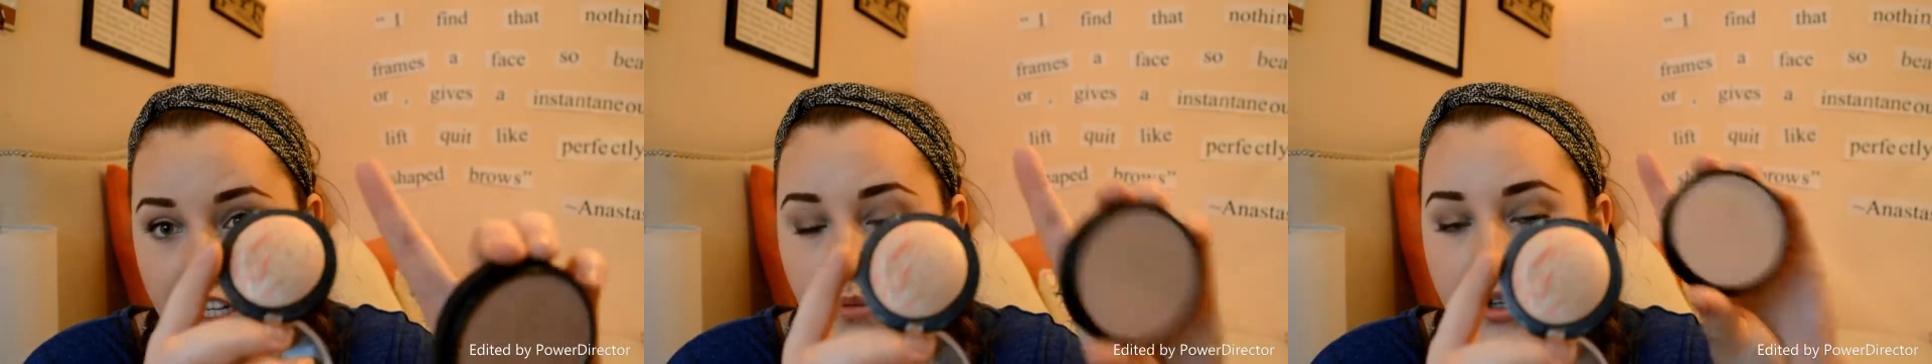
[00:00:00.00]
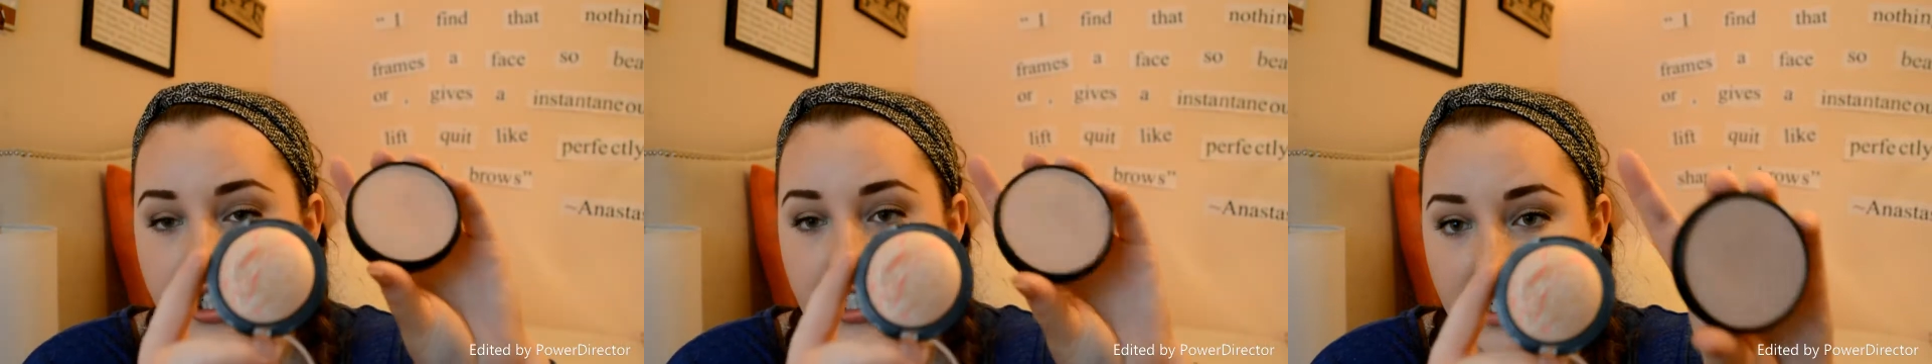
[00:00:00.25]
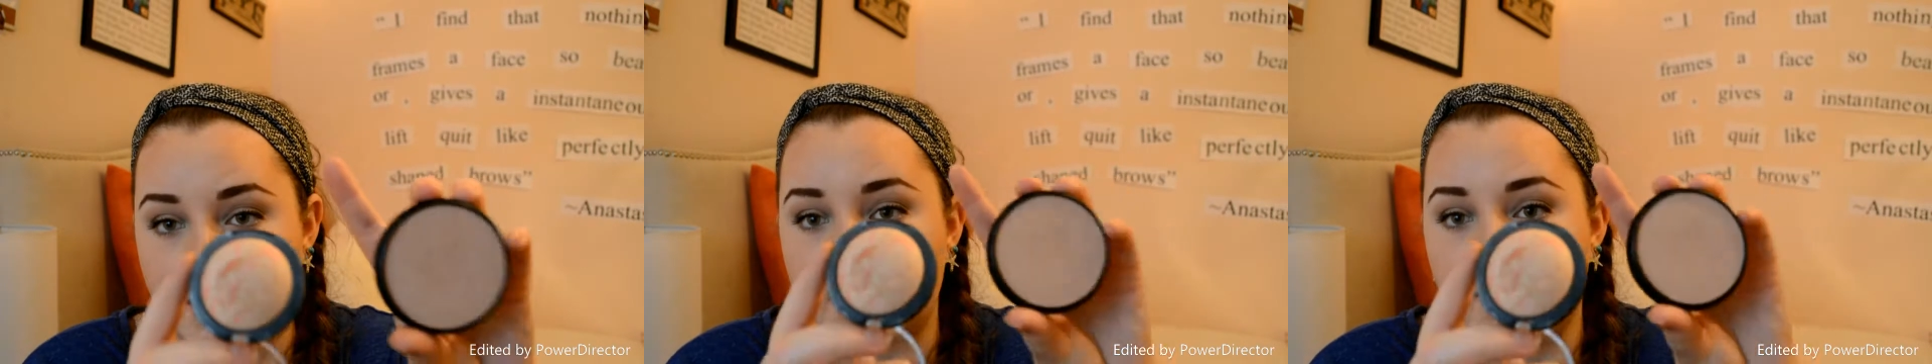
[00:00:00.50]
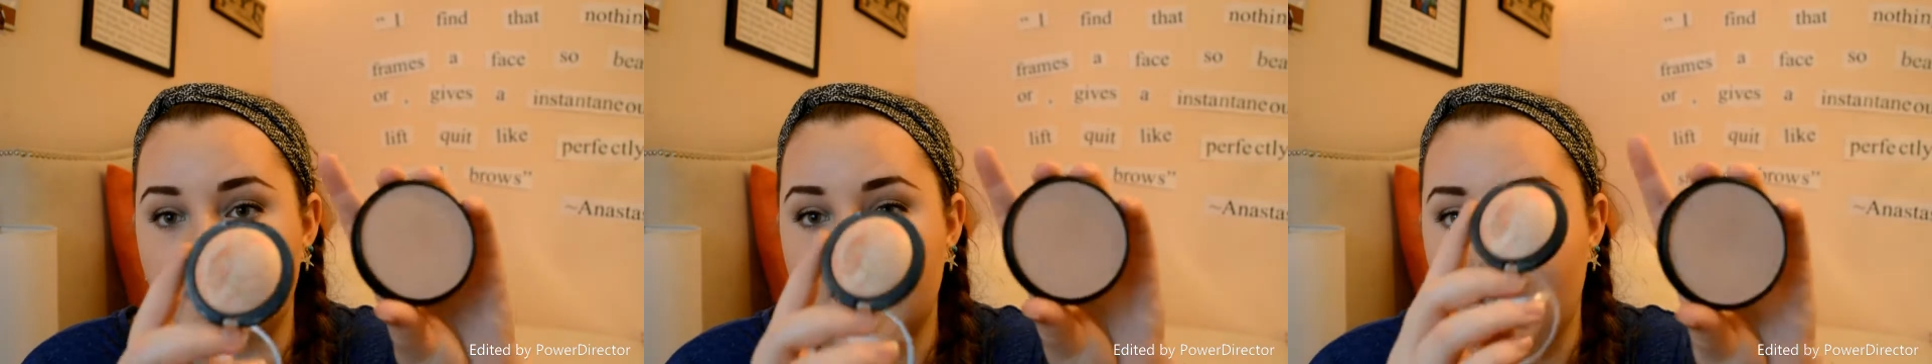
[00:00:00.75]
which does give
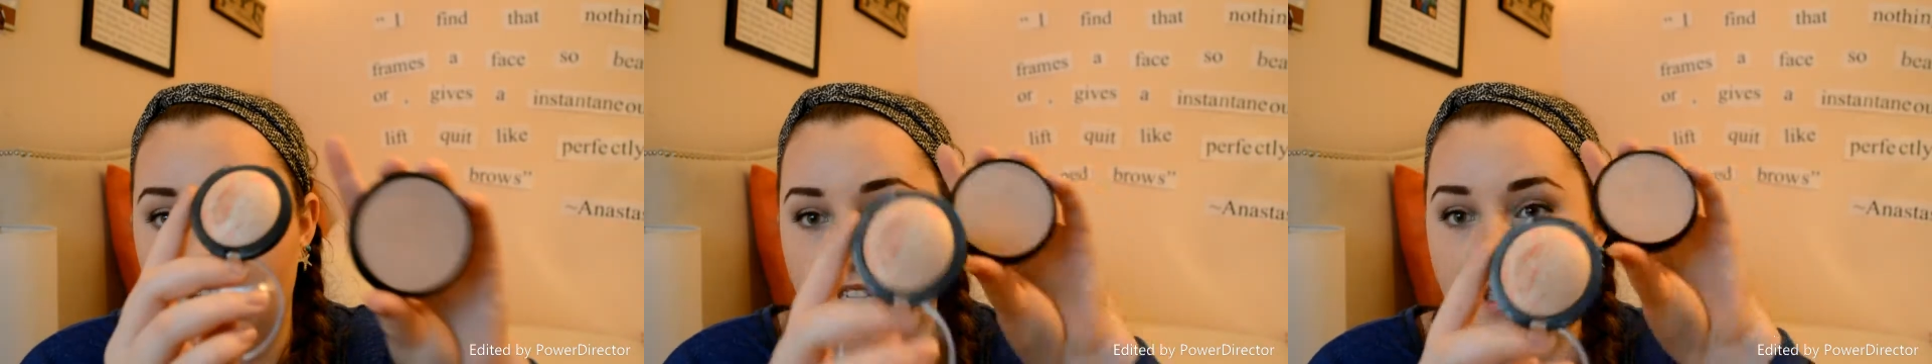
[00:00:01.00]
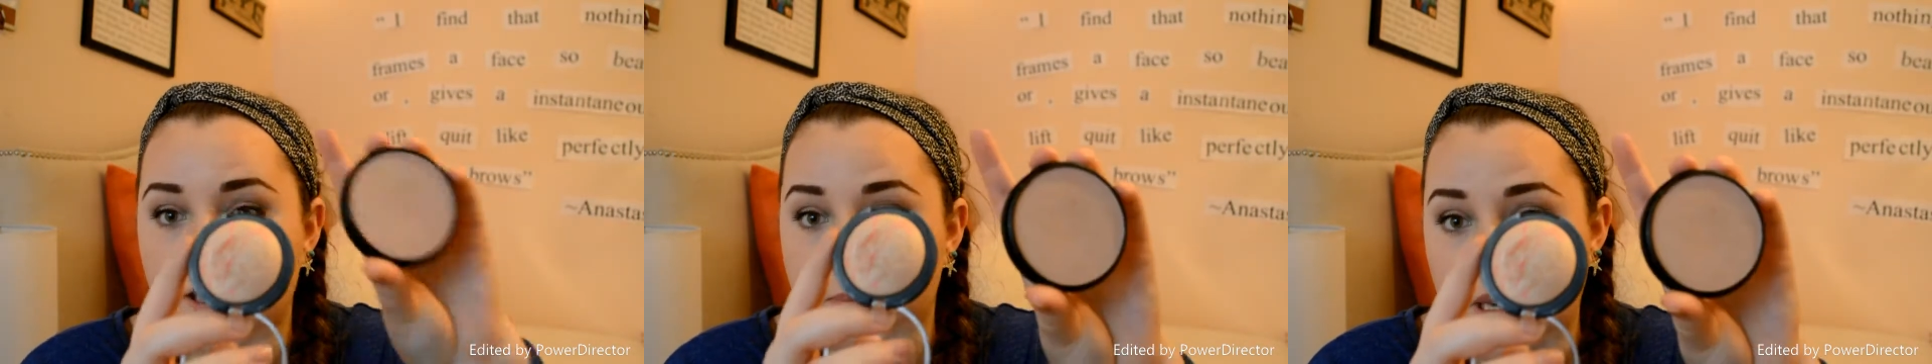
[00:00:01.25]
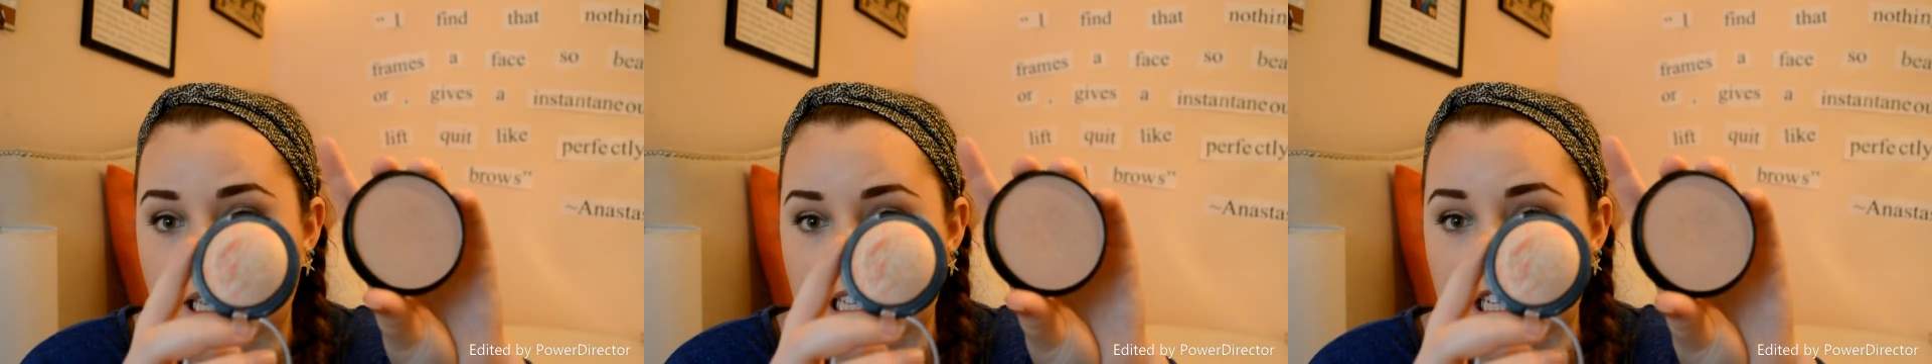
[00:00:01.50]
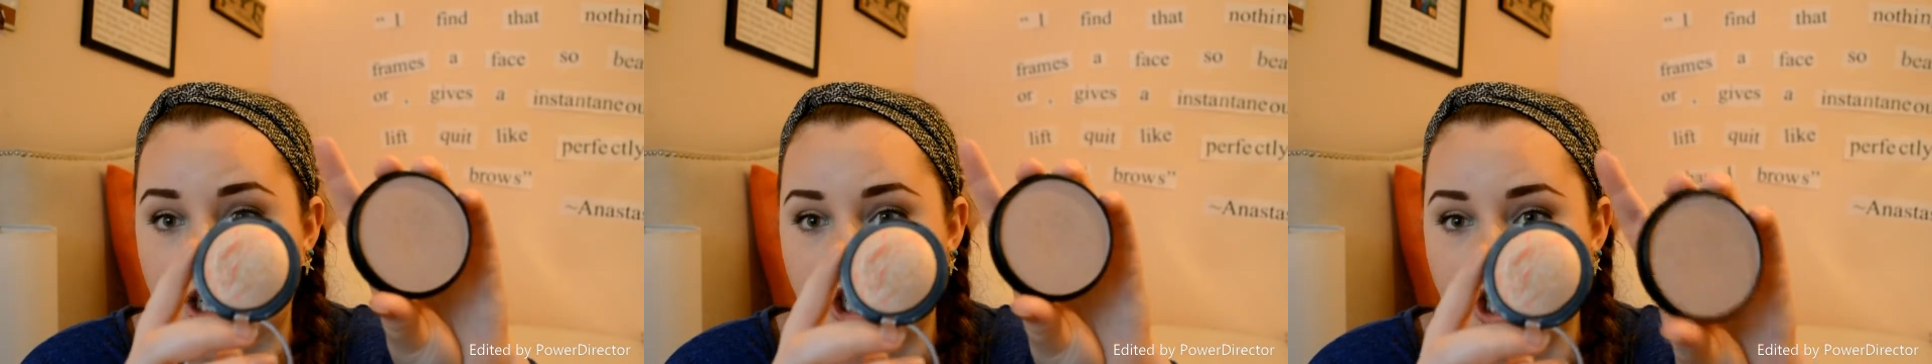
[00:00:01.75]
it that pinky
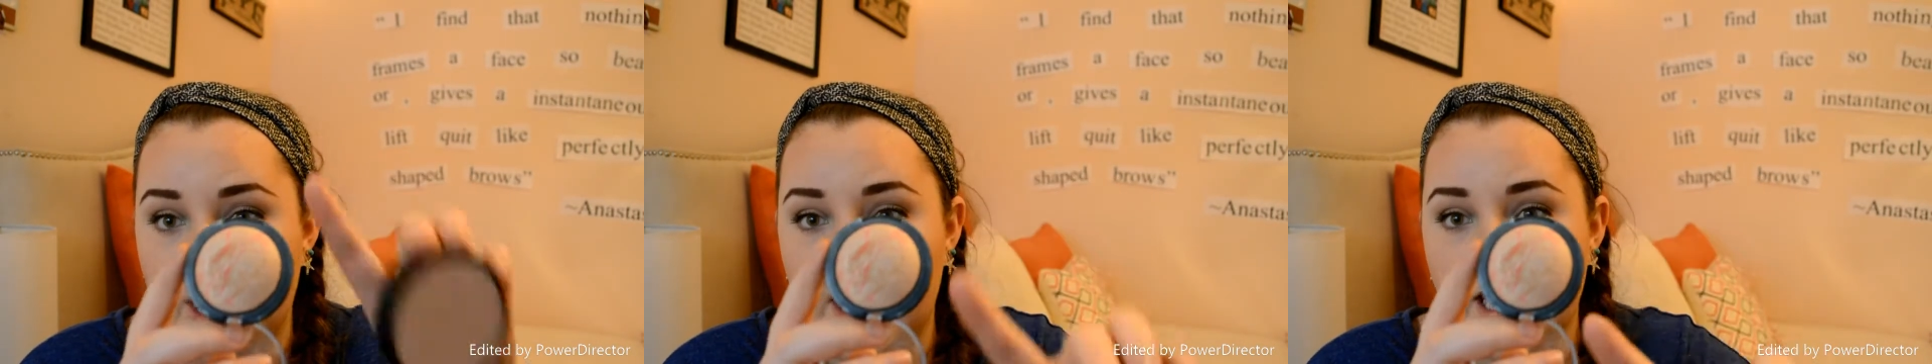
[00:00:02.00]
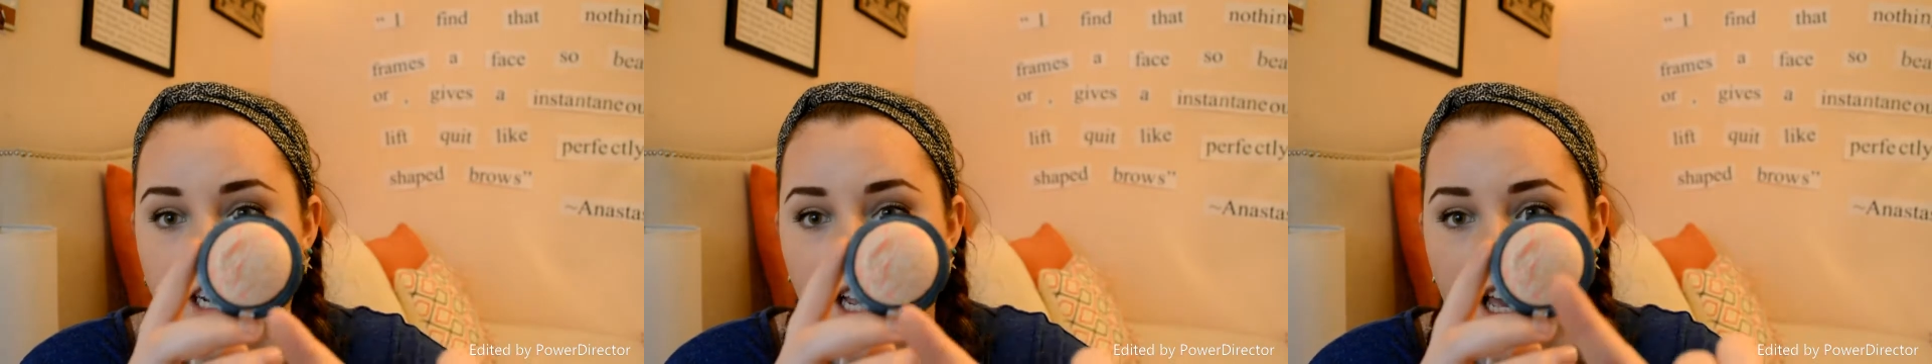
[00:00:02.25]
shade,